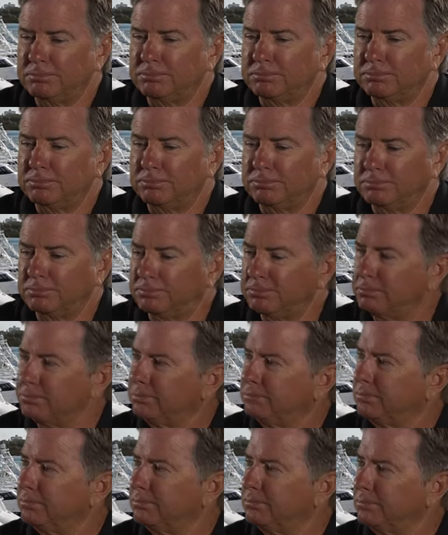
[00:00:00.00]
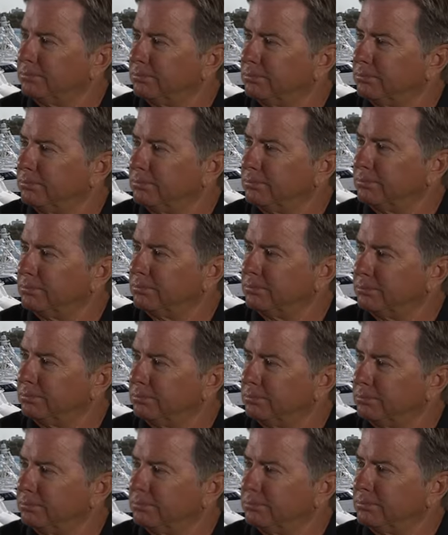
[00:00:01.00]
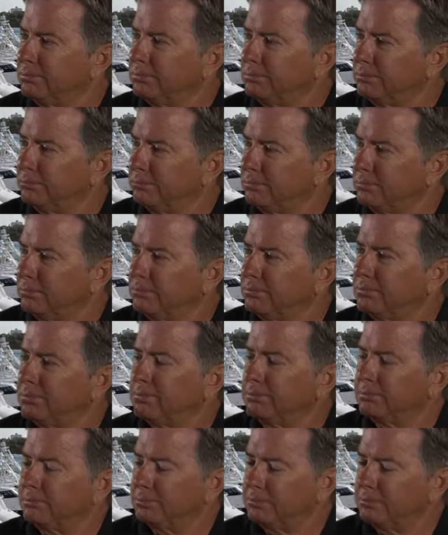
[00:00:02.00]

[no speech]